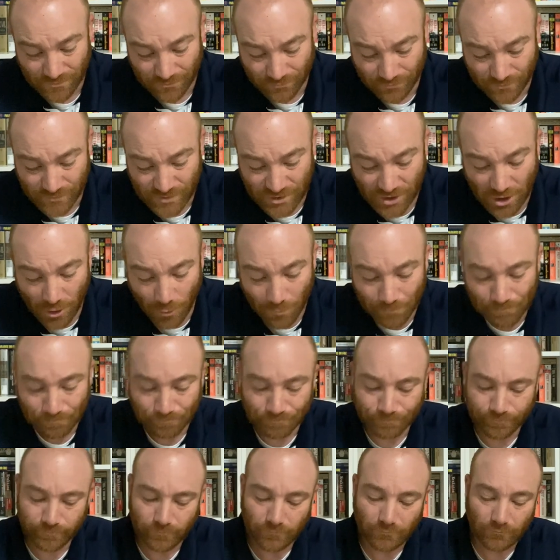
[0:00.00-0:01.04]
So,
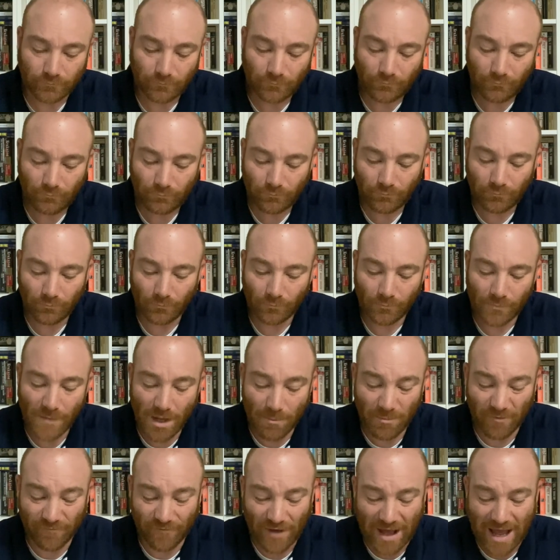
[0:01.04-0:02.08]

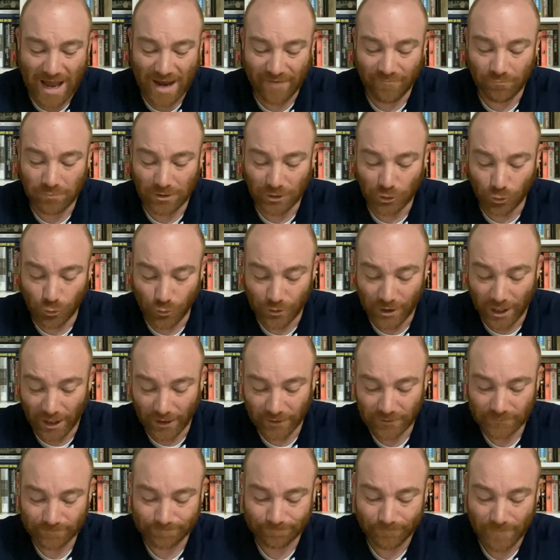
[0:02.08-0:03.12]
number five, beluga.